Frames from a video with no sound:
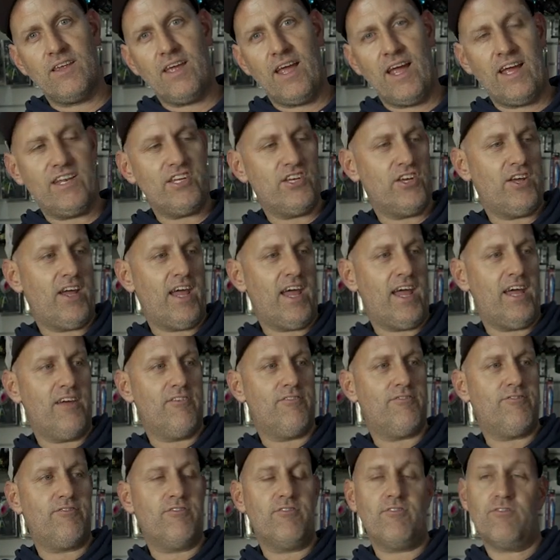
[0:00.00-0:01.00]
and you
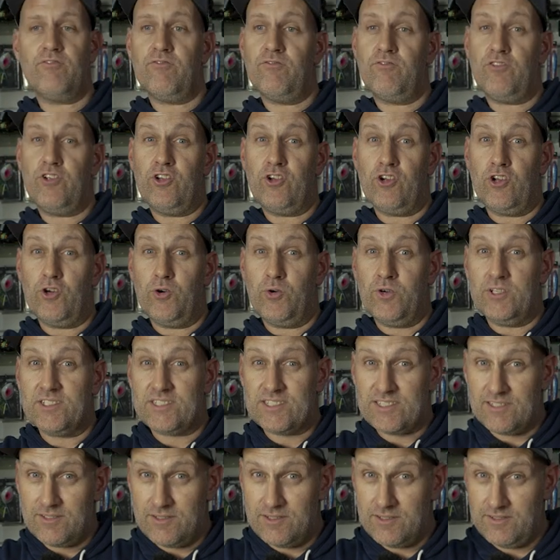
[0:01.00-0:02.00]
have your
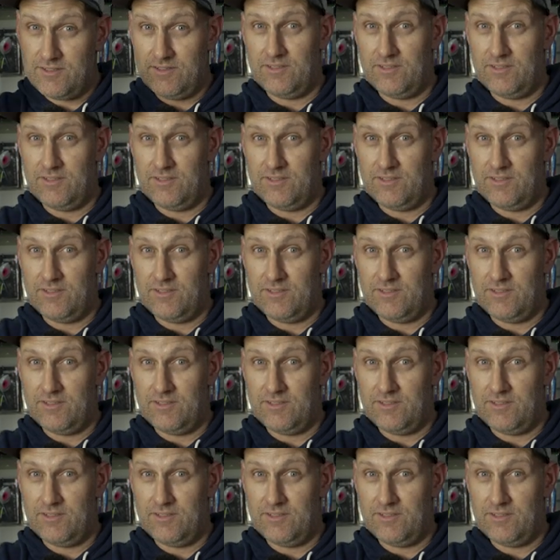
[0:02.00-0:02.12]
lures